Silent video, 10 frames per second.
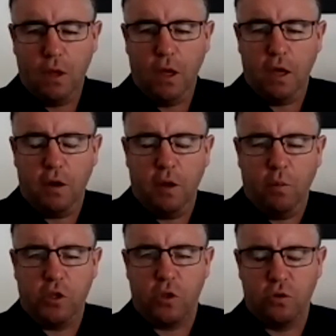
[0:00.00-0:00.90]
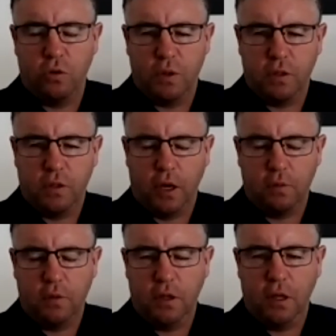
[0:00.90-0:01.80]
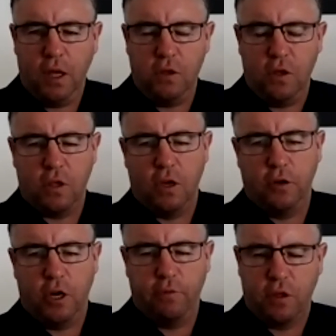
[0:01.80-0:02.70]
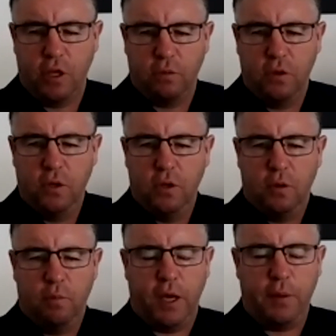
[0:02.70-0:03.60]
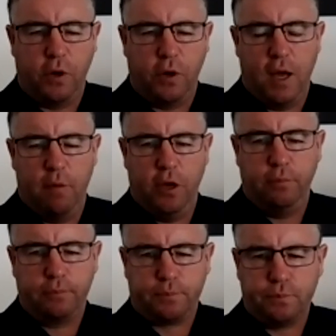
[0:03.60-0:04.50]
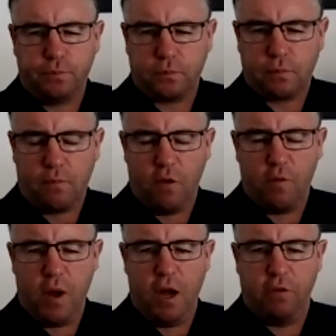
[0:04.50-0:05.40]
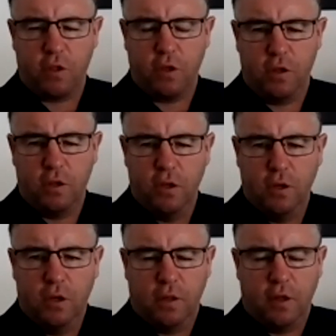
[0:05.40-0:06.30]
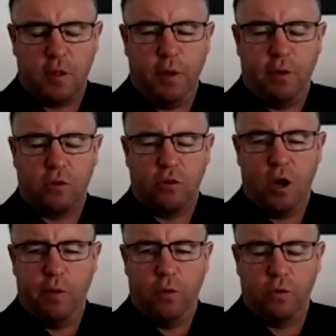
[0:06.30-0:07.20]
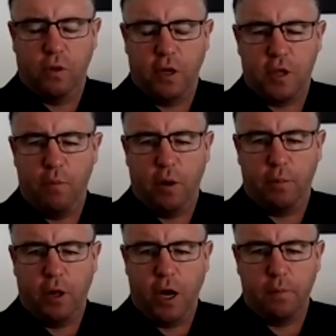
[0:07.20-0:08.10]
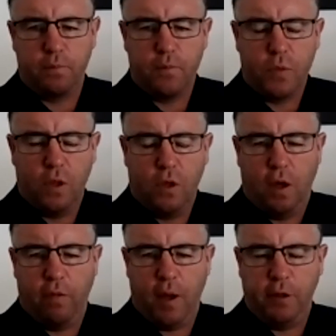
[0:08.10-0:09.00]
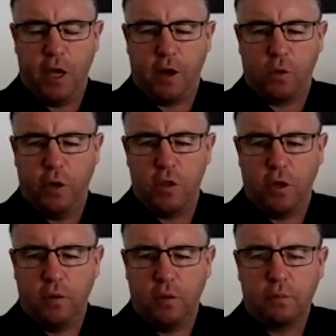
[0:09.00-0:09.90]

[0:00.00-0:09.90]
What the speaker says: Yeah, and what you saw with Air New Zealand, obviously, people would come in from overseas, they'd spend a bit of time in Auckland, they'd jump on a plane, and they'd be down at Queenstown.